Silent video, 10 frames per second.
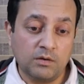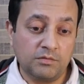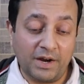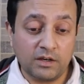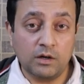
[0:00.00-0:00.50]

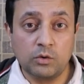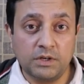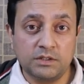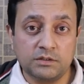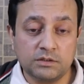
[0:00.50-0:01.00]
Why
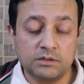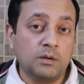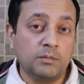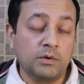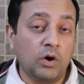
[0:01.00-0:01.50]
Cloudways?
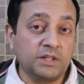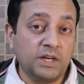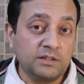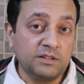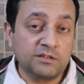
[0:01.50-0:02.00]
Because
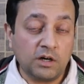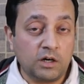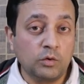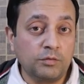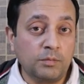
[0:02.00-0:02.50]
at the start
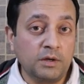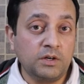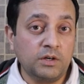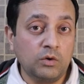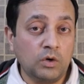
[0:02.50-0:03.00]
of my
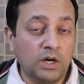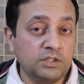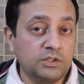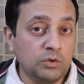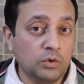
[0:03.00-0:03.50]
video I
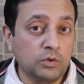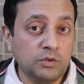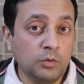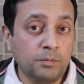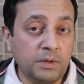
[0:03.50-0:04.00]
showed
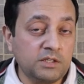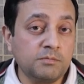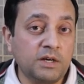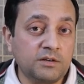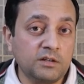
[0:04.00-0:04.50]
you page
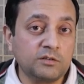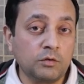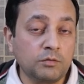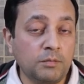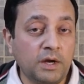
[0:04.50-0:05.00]
metrics
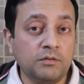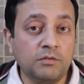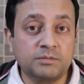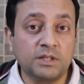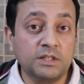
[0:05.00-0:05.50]
of my
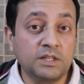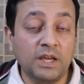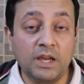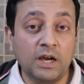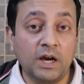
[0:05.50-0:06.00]
website
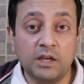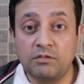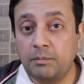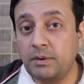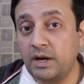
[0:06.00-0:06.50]

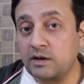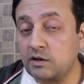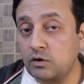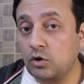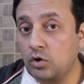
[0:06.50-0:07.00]

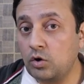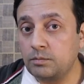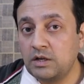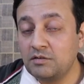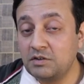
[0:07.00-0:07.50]
aiwebranker.com,
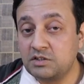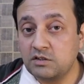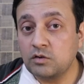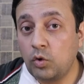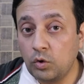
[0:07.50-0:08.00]
which is
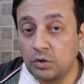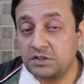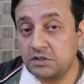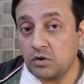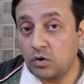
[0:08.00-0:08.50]

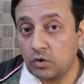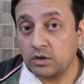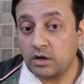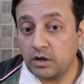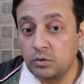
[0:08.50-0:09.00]
hosted on
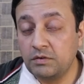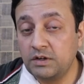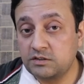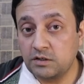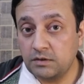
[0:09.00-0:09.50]
Cloudways
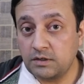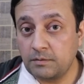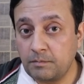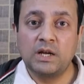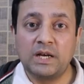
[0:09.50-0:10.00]
server.
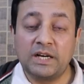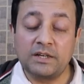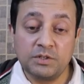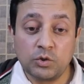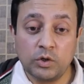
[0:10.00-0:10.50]
Let me show